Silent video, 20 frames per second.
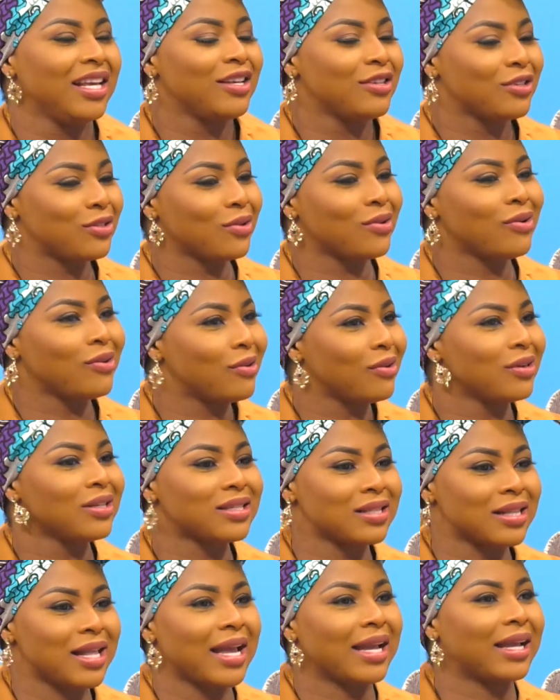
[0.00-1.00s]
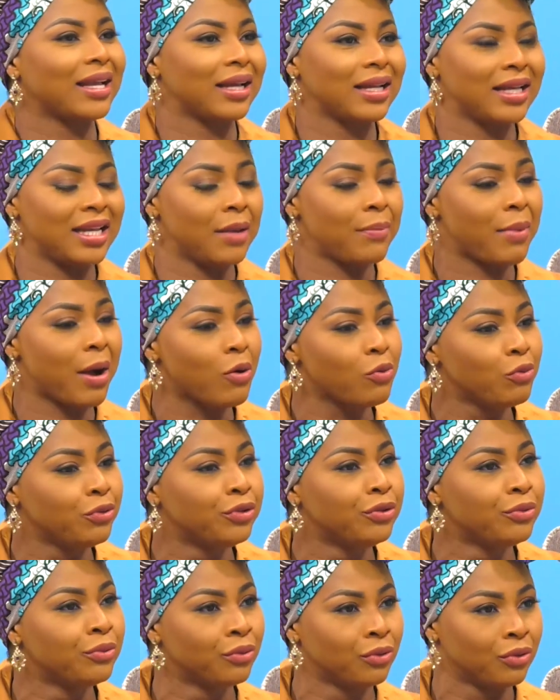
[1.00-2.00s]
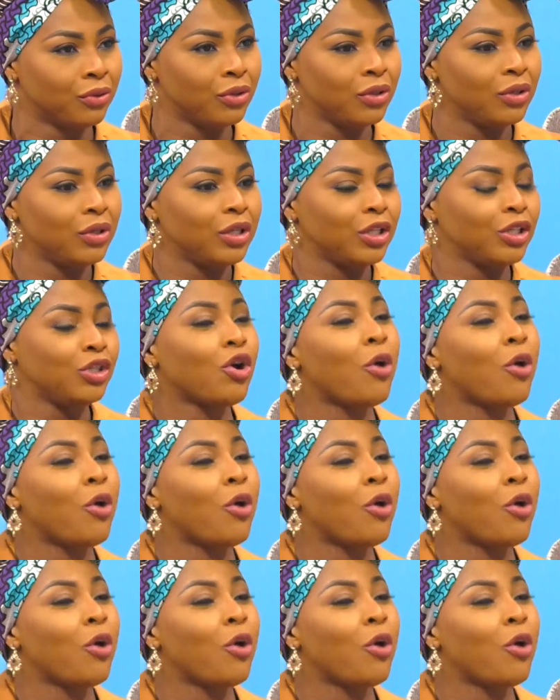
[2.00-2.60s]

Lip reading: so it's like neighborhood no. The